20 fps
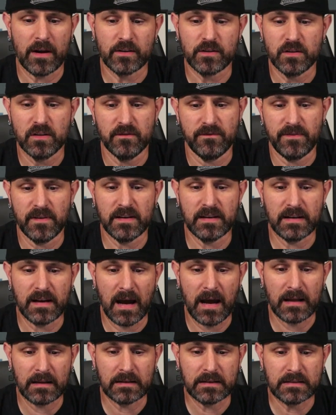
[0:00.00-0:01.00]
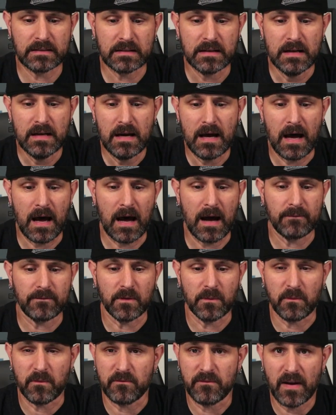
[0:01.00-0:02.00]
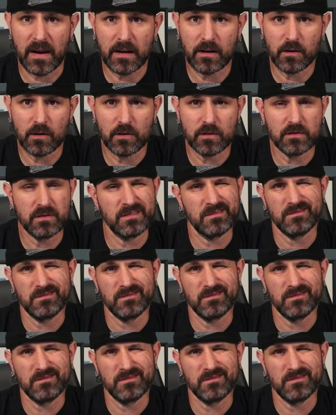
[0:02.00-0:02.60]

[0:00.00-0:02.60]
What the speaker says: to defend an island from invaders.